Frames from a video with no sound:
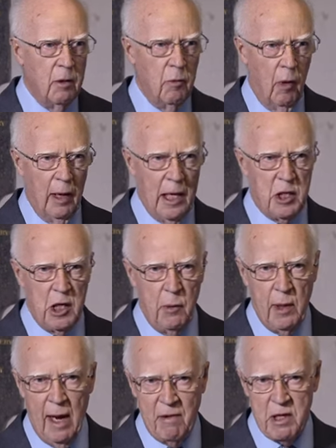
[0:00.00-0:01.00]
Well, actually,
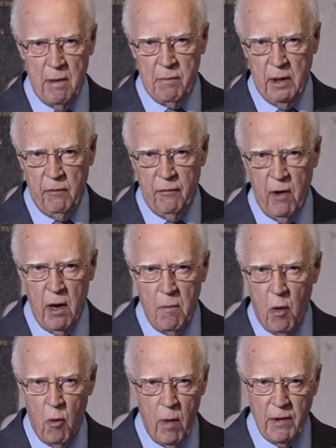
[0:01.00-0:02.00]
we have something far
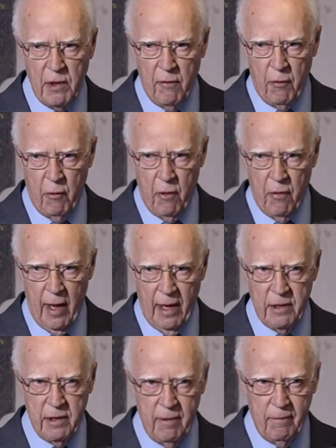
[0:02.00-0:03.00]
more wonderful than
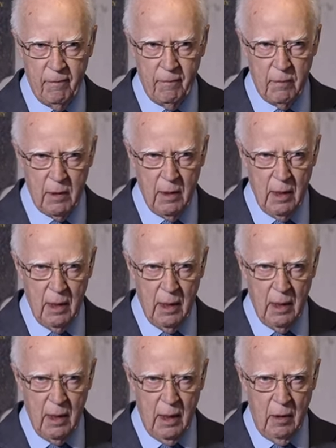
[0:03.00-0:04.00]
that.
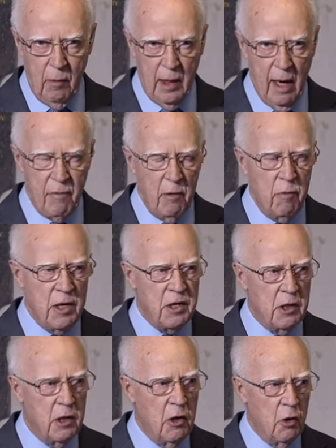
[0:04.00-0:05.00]
We have the
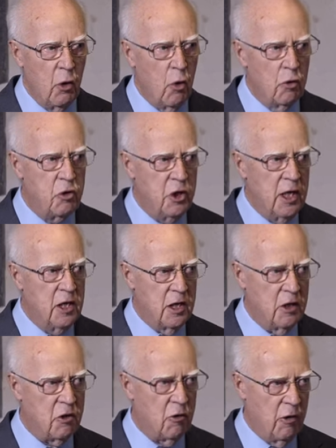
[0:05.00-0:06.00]
risen Lord
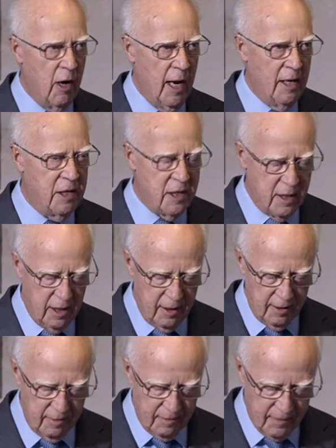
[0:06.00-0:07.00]
Jesus Christ.
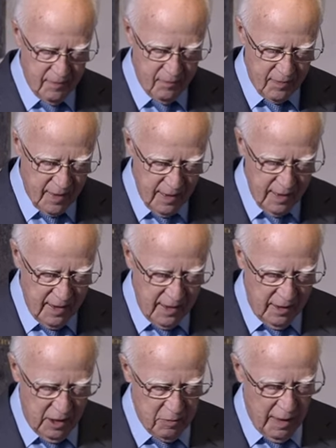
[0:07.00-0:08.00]

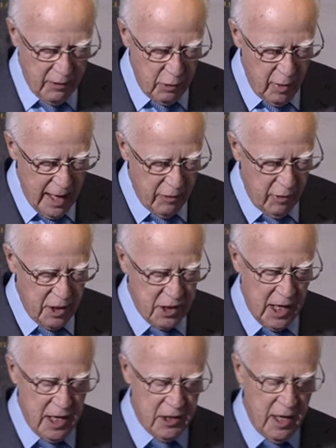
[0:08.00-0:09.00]
As Matthew Henry
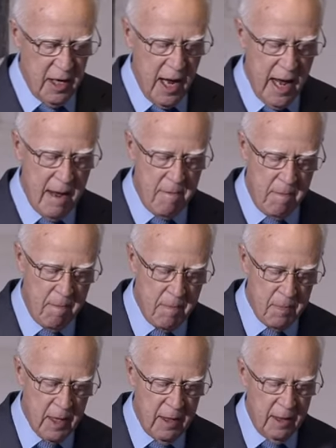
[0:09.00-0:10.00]
says, in him,
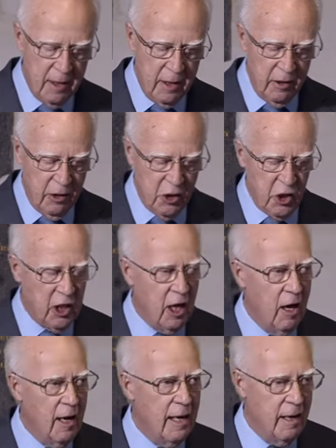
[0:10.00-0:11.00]
the
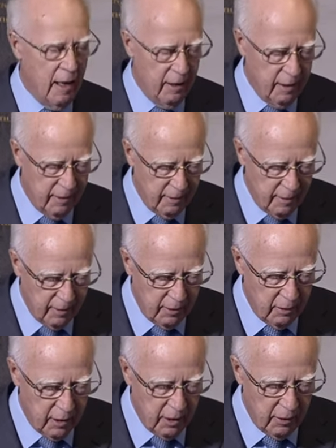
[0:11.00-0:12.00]
Shekinah,
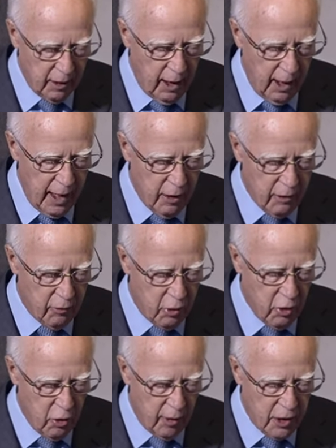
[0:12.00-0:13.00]
the cloud of
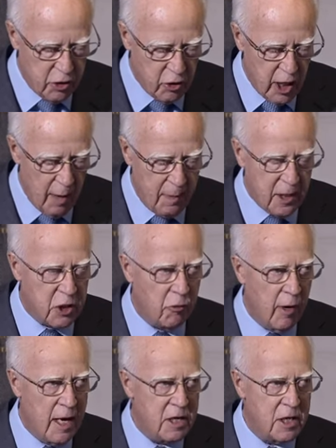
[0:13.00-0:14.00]
glory, took up its
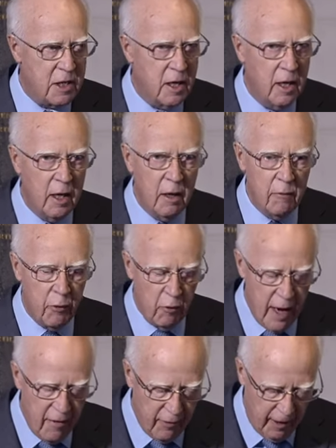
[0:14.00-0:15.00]
rest
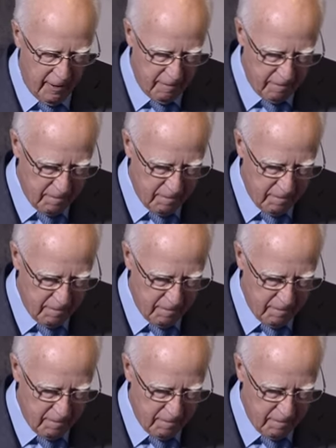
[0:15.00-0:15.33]
forever.